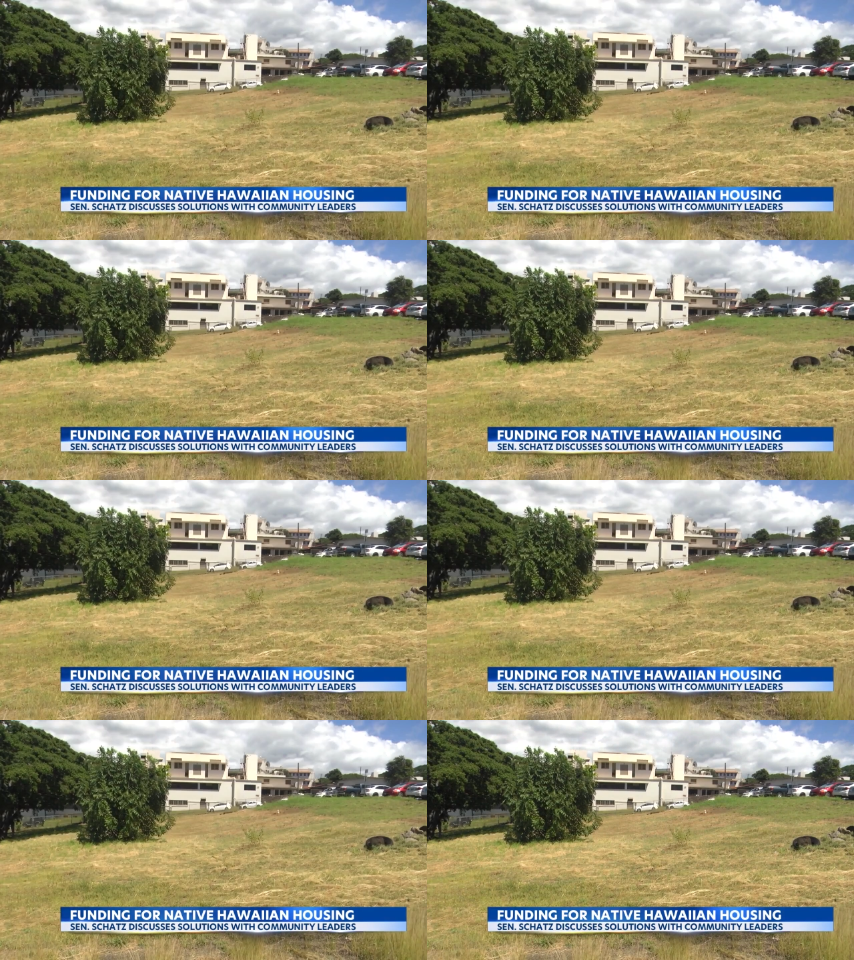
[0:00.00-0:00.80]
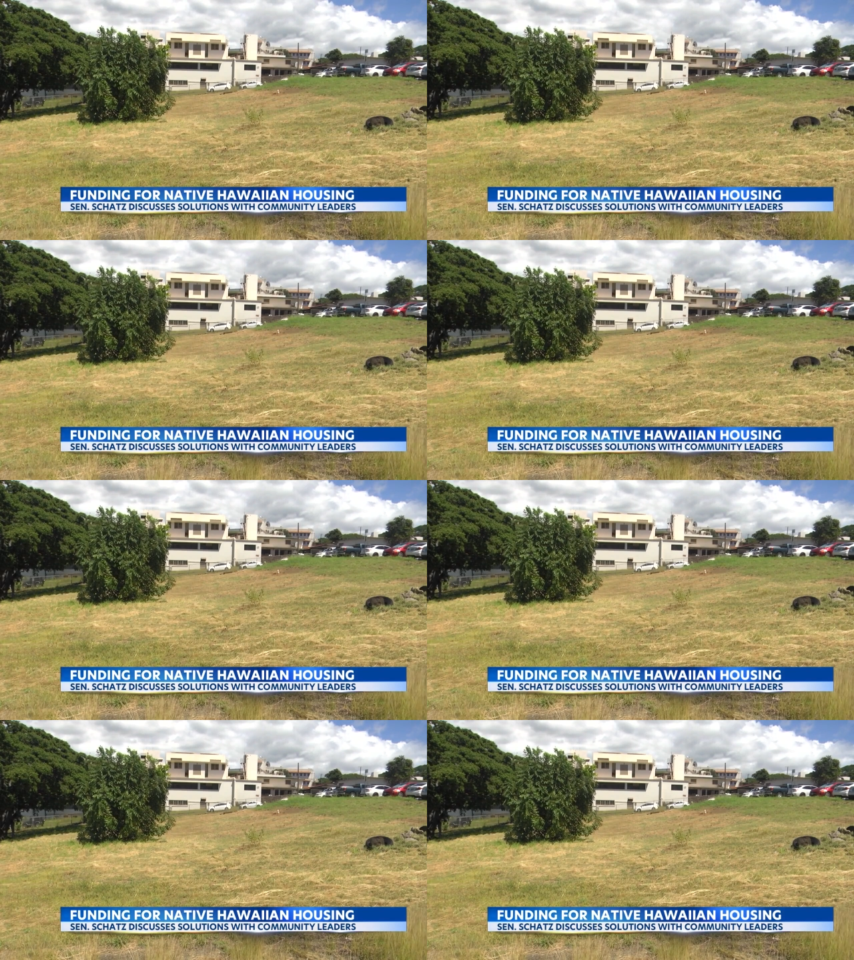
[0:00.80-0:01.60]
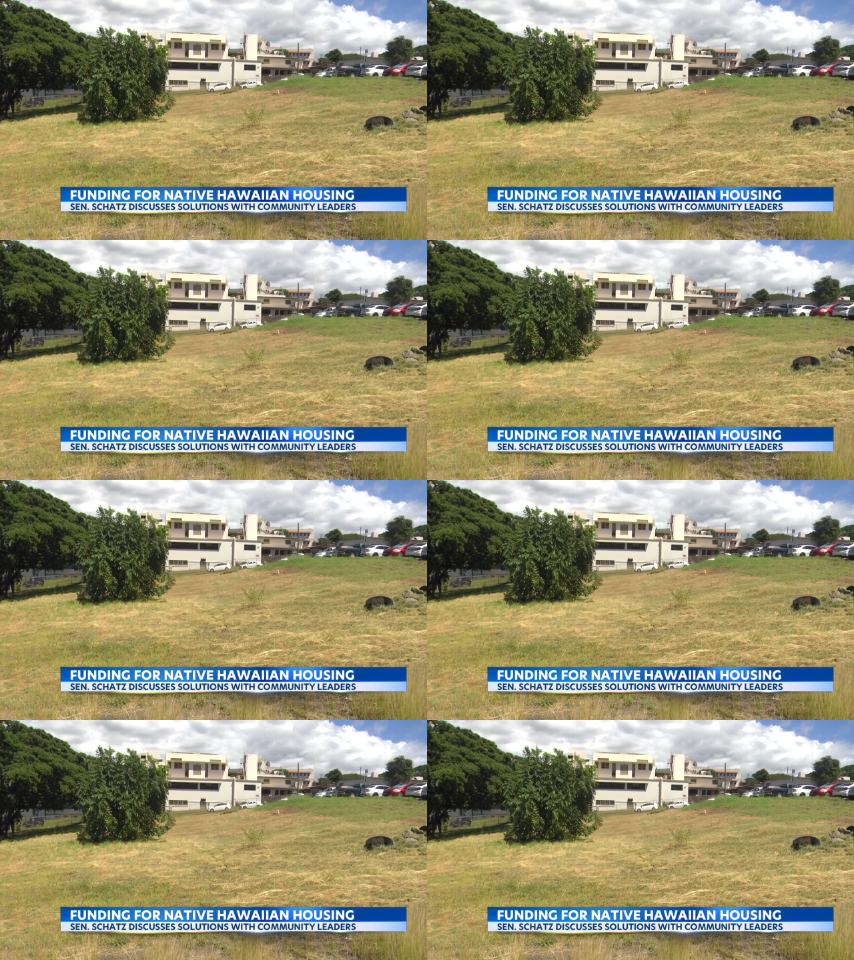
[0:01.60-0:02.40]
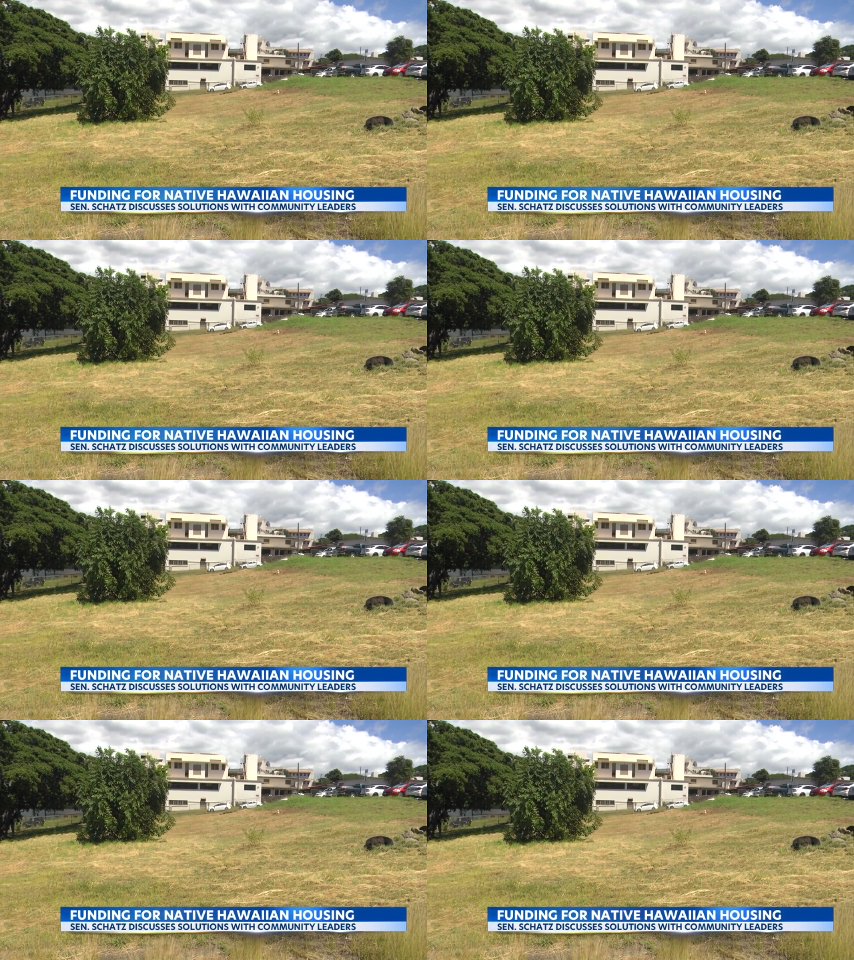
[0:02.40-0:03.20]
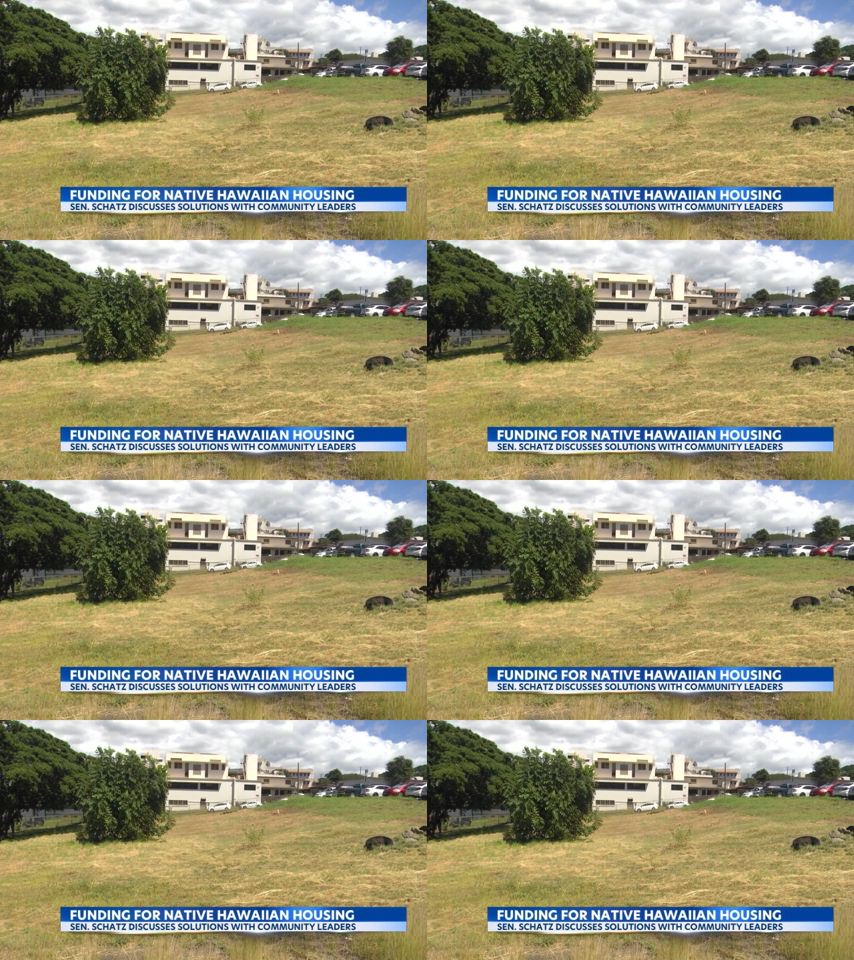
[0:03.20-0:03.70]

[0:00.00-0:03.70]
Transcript: (no speaker visible)